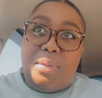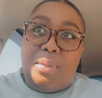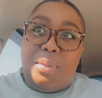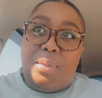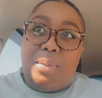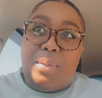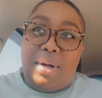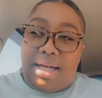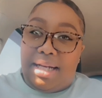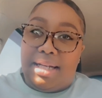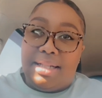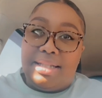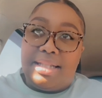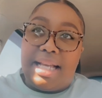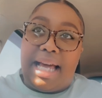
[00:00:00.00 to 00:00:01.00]

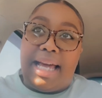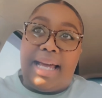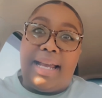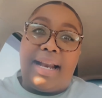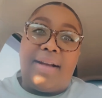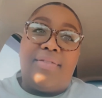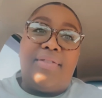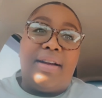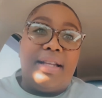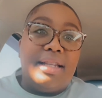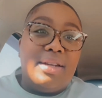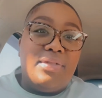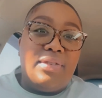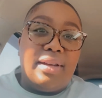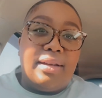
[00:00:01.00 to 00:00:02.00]
weeks. And I finally
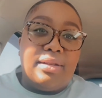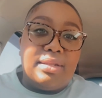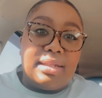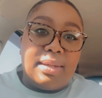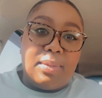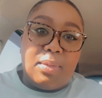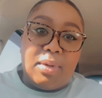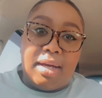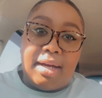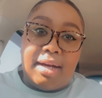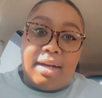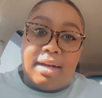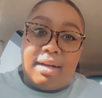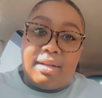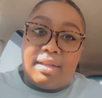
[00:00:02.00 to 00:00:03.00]
found
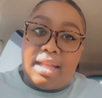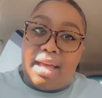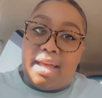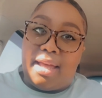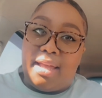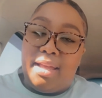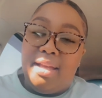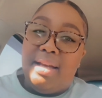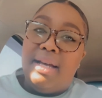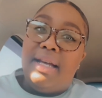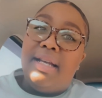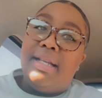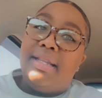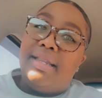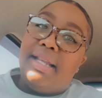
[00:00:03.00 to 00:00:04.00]
somewhere that
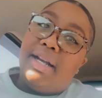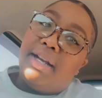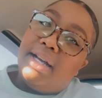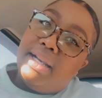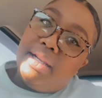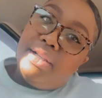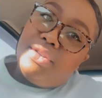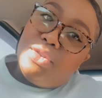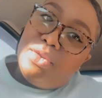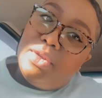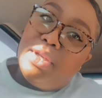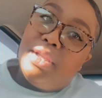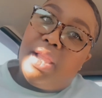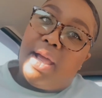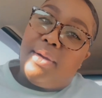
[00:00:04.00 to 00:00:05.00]
they're gonna do
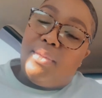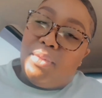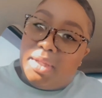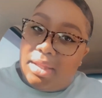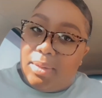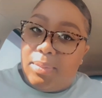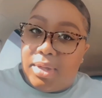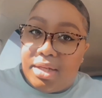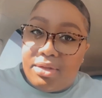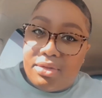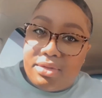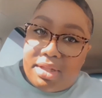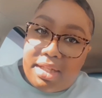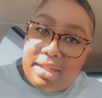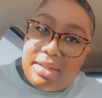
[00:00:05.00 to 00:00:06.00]
it like with a bundle
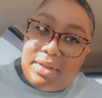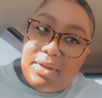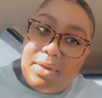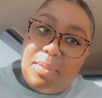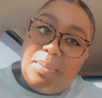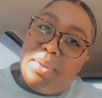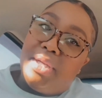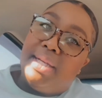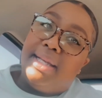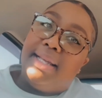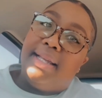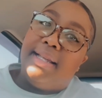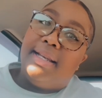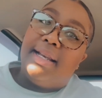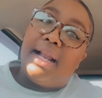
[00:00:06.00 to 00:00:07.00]
deal,
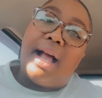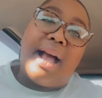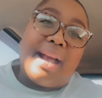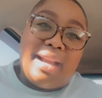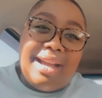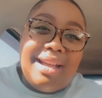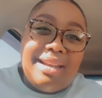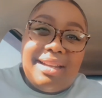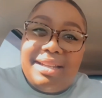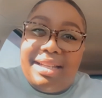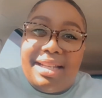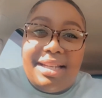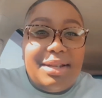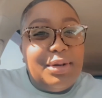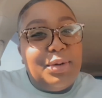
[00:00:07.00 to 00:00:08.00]
but I kinda
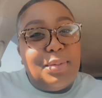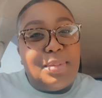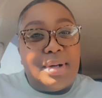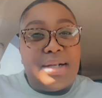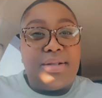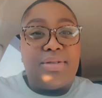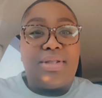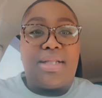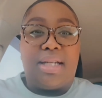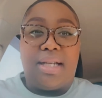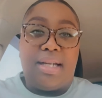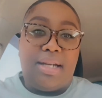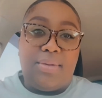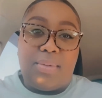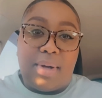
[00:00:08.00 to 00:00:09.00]
need new bundles
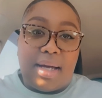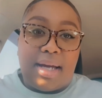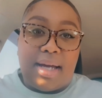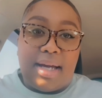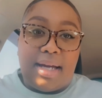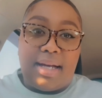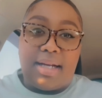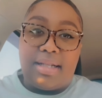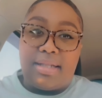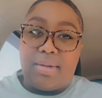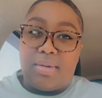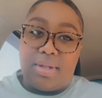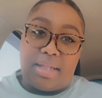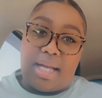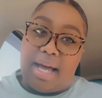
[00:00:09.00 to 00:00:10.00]
anyway, because the
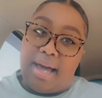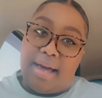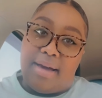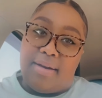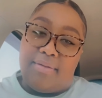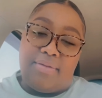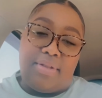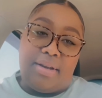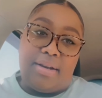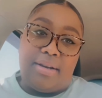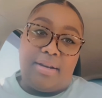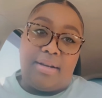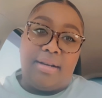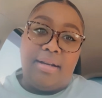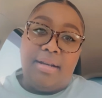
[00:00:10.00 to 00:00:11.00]
ones I have,
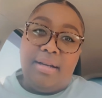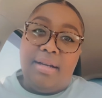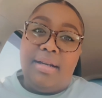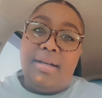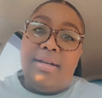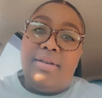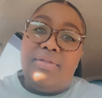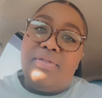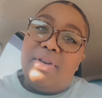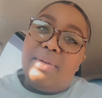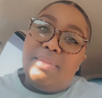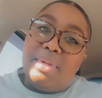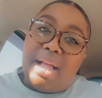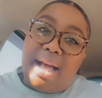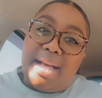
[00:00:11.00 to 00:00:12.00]
they're
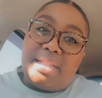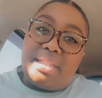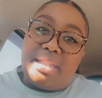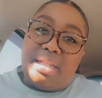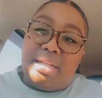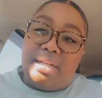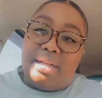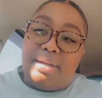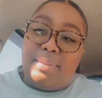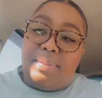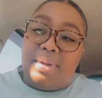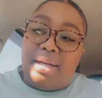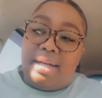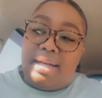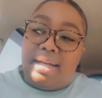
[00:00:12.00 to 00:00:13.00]
from last year,
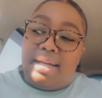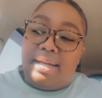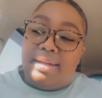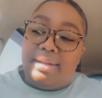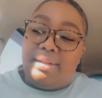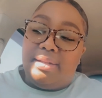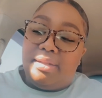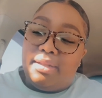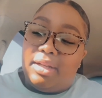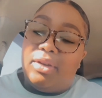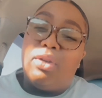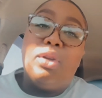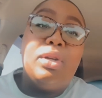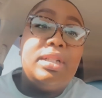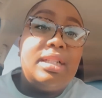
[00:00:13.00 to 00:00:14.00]
but of
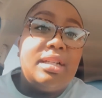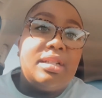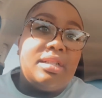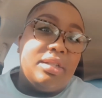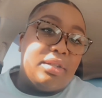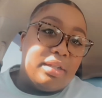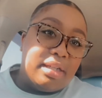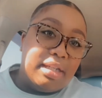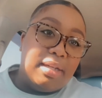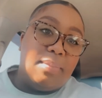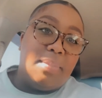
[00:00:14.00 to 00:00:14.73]
course they're still good, but